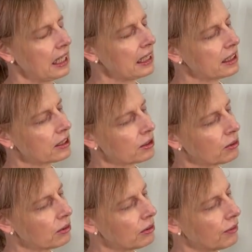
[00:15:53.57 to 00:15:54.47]
is
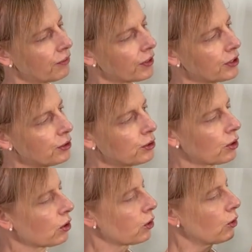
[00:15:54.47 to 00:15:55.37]
for you to
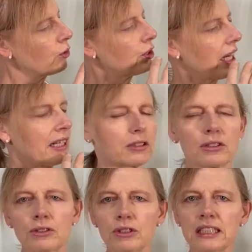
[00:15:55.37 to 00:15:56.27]
learn how to
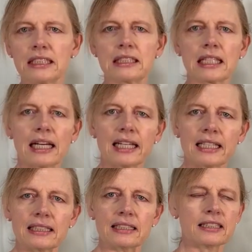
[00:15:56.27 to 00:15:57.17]
do these
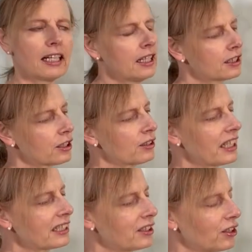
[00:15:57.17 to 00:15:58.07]
lines so
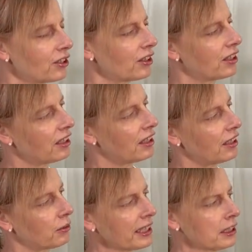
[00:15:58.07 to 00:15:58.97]
that your
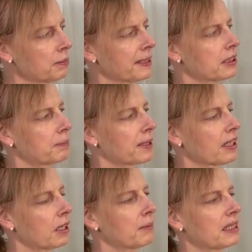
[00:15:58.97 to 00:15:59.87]
arrangements
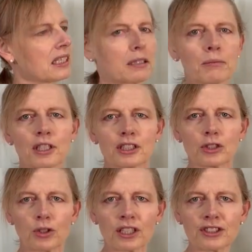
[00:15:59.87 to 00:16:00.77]
become a little more
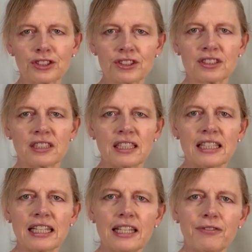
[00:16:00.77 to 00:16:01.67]
structured
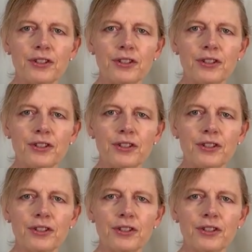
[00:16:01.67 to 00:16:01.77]
if